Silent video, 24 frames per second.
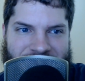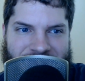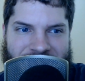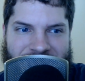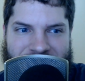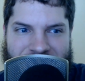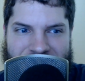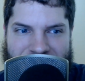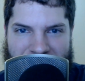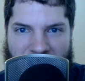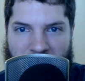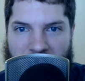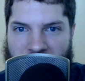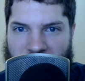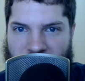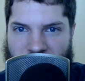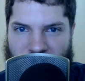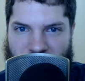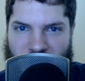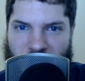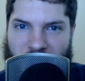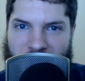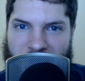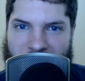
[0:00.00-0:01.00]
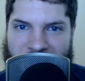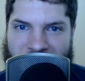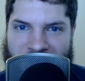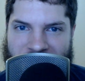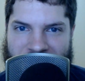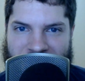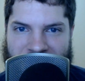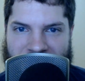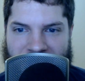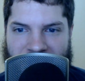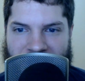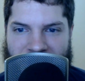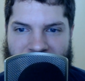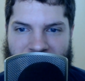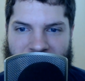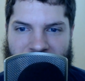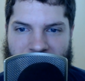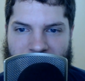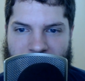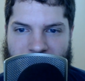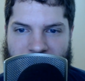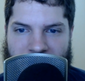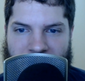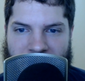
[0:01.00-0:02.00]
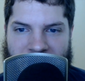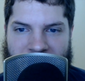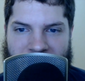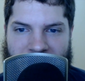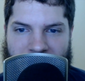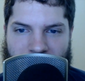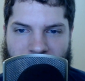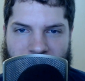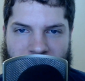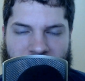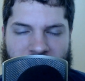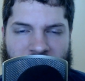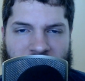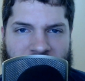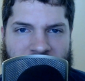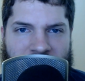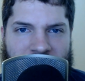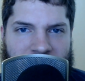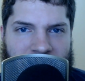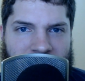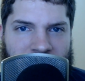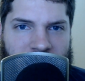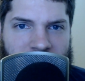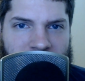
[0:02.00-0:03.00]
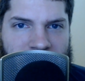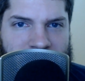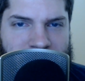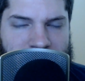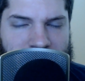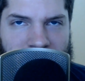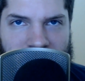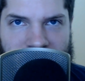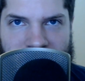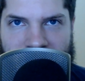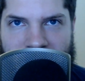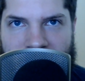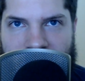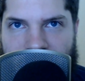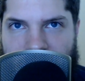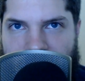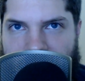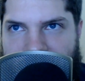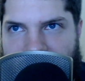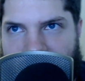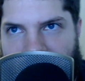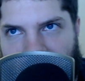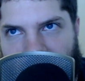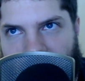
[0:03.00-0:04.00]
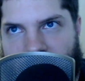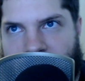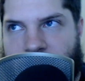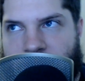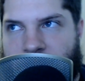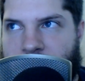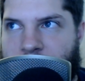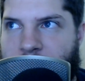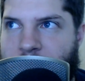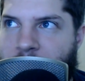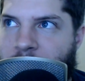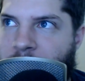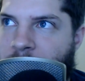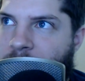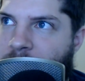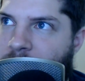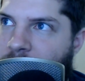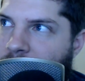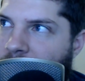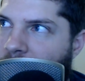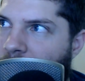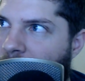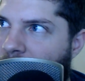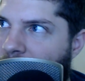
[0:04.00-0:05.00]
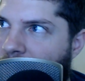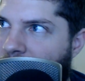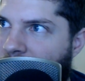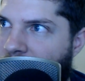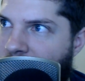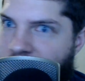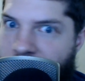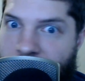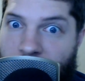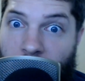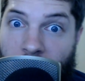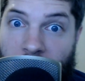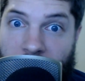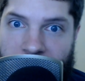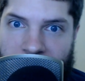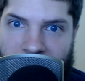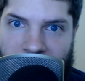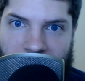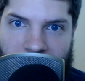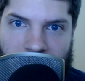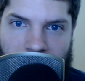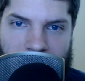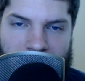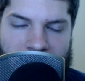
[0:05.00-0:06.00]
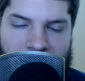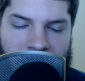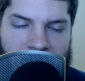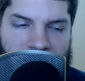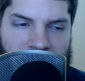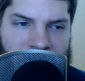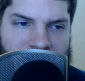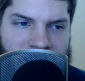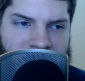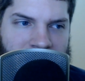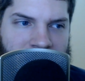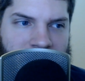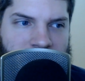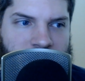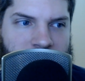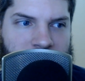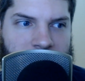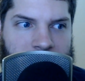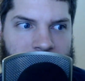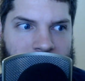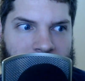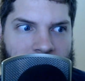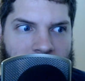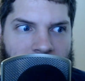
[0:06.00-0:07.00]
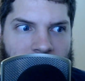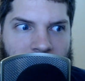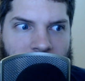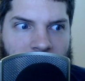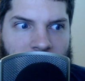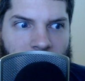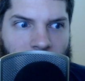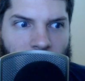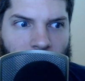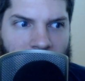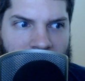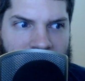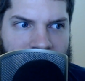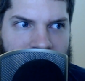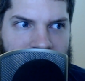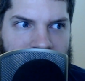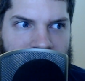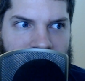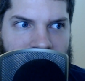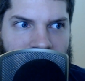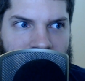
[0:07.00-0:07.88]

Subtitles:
picture. I'll put it that way. You know, it's really interesting because to go off on a little bit of a tangent, when